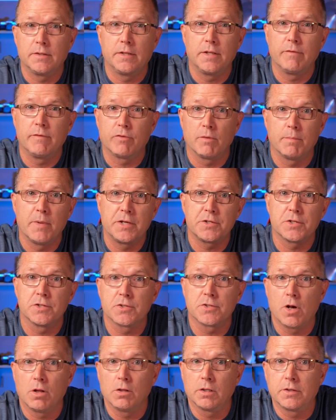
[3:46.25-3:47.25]
The
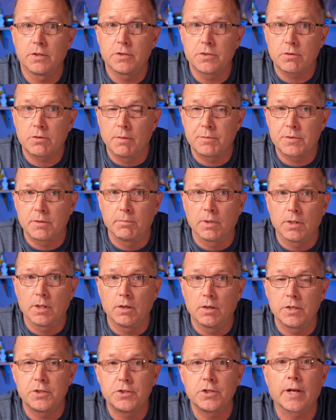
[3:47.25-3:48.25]
information's all in the description
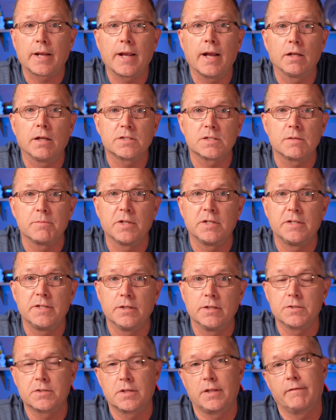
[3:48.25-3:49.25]
below, and check out some of the
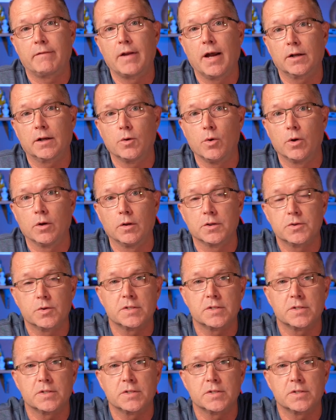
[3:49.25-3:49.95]
deals that they've got going on.